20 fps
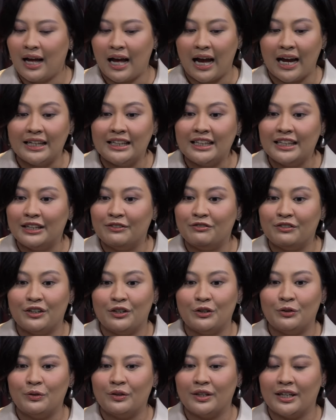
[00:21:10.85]
I didn't
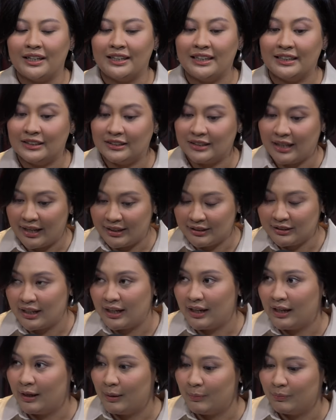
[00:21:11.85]
even know that in
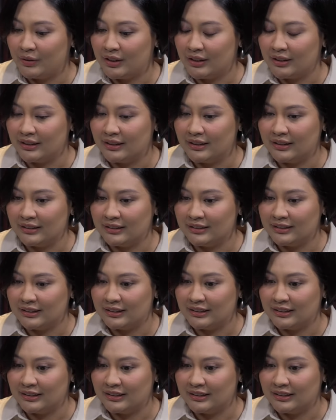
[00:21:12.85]
the